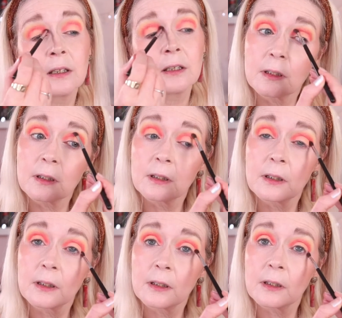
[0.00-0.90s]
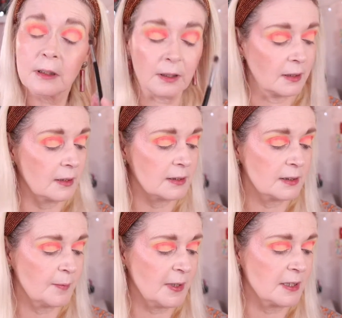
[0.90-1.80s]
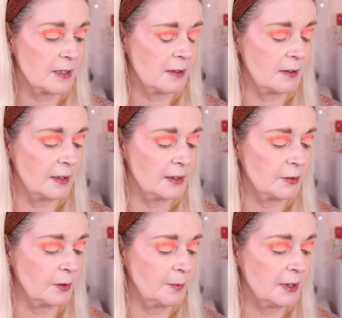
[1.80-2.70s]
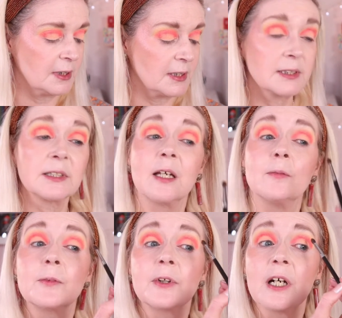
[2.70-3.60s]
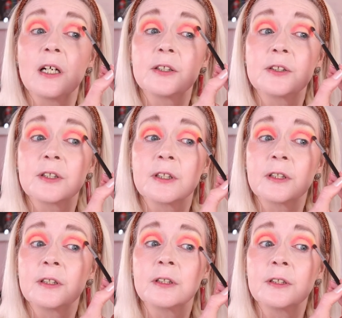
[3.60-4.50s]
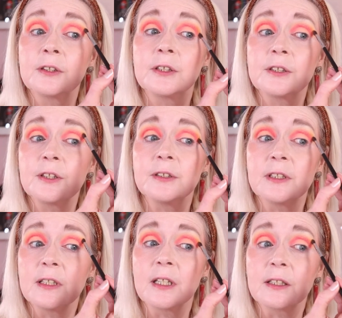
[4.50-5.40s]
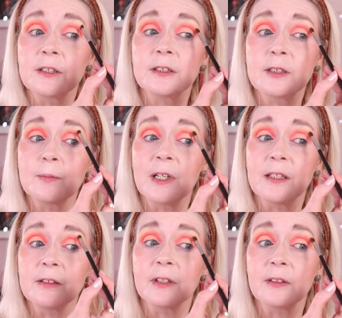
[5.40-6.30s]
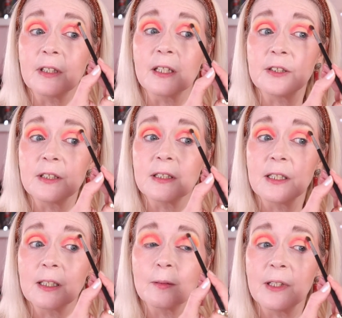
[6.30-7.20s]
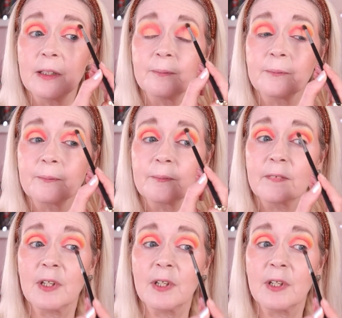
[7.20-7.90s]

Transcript: Yeah, let's dip into High Score. I'm using the same brush, just using that just to blend around the edges a little bit.